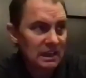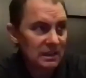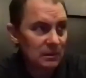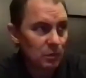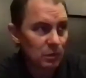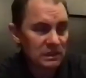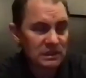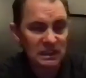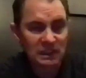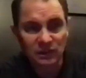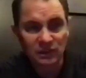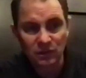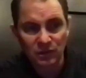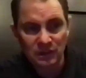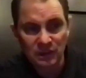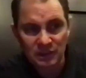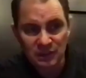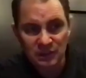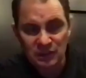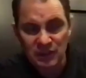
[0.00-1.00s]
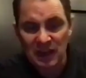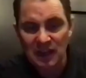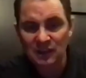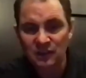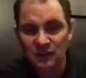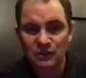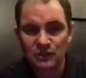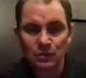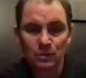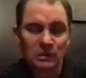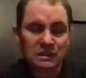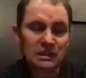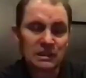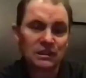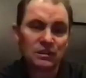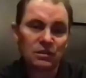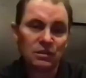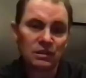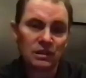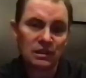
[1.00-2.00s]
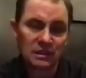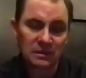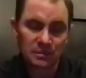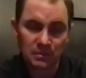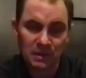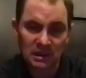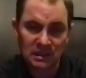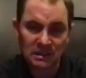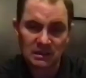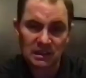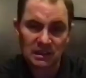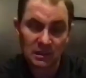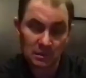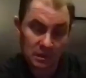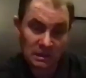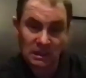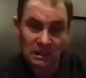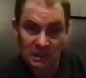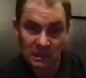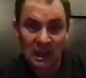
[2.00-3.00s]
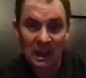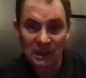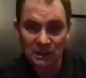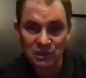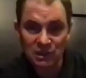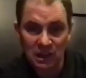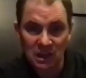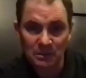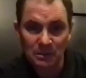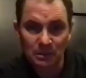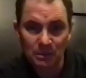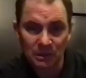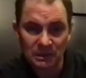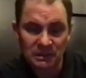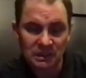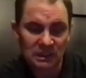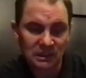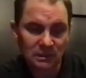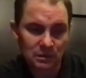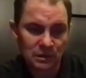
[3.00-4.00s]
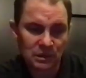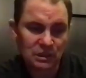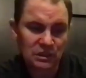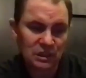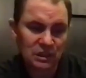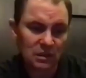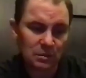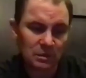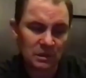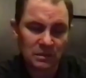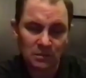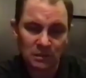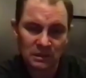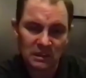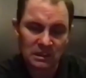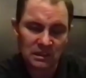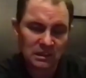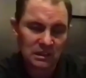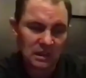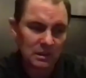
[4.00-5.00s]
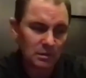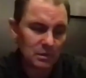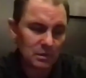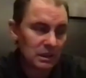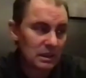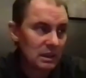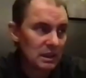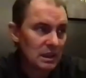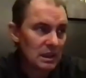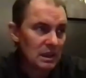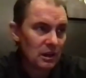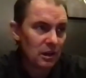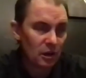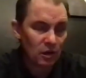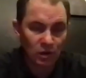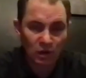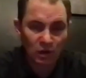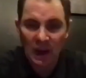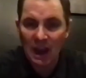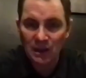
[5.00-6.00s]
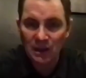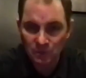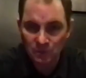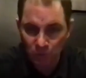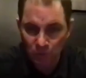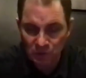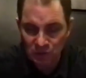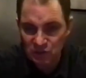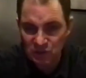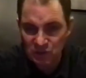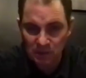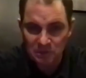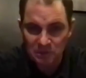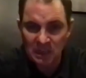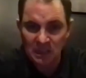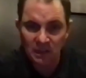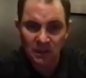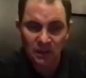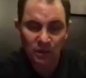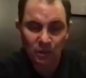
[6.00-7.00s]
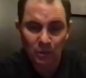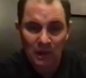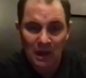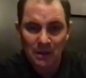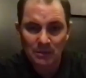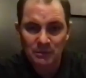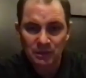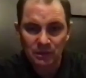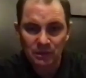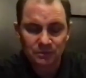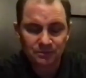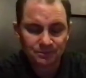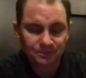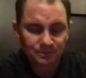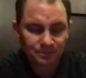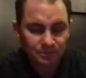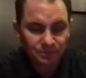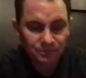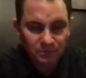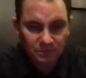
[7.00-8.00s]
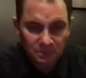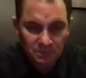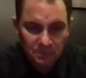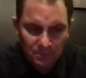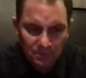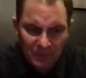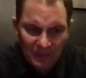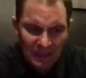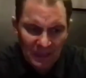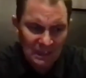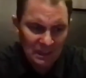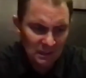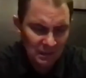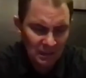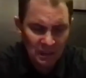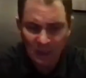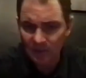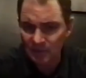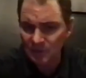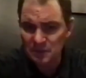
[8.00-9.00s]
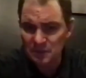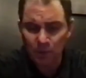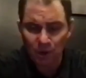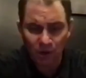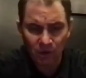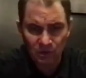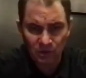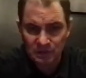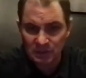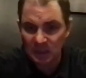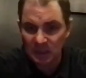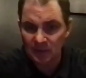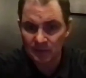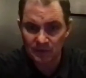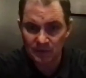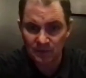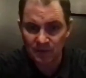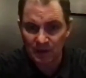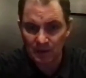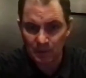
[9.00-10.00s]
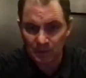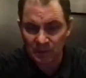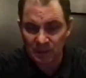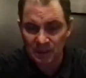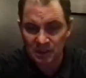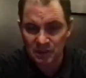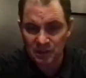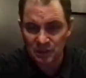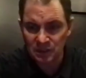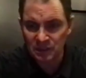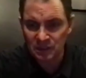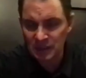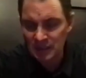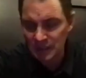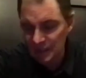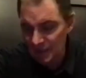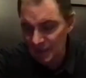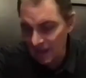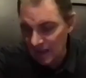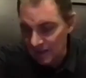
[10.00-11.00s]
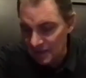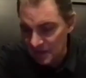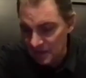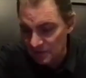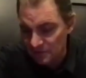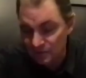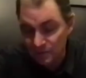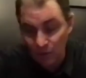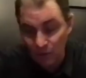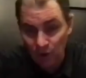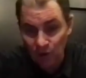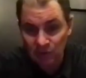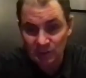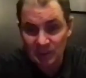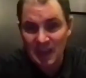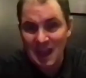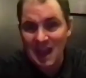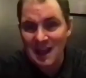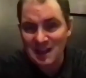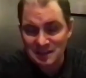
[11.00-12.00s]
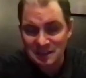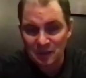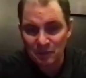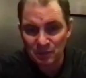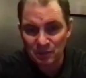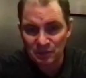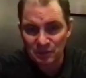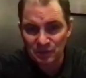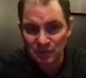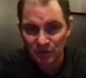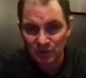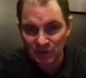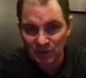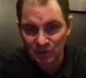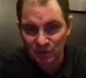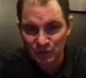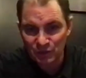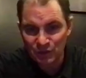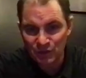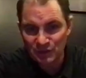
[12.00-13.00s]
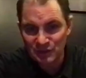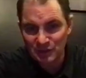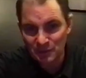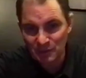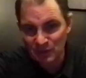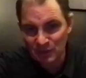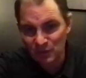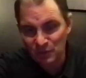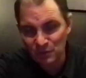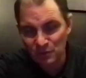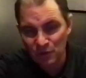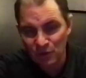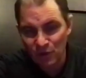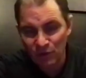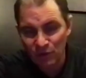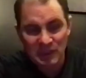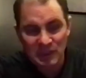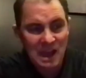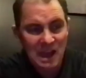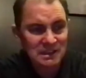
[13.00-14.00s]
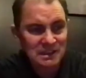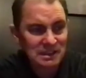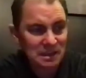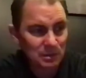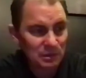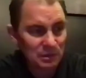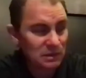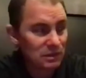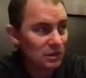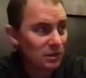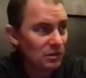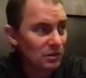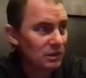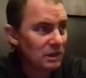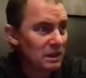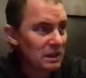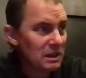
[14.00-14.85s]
what's he going to do to this Challenger? What's he going to do to this Mustang? We did actually a couple Mustangs. We did a Shelby and we did another one. Or what's Chip take on a Raptor? And a lot of its parts, a lot of its fabrication. And then for our last episode, I'm going to show you something cool. Our last episode,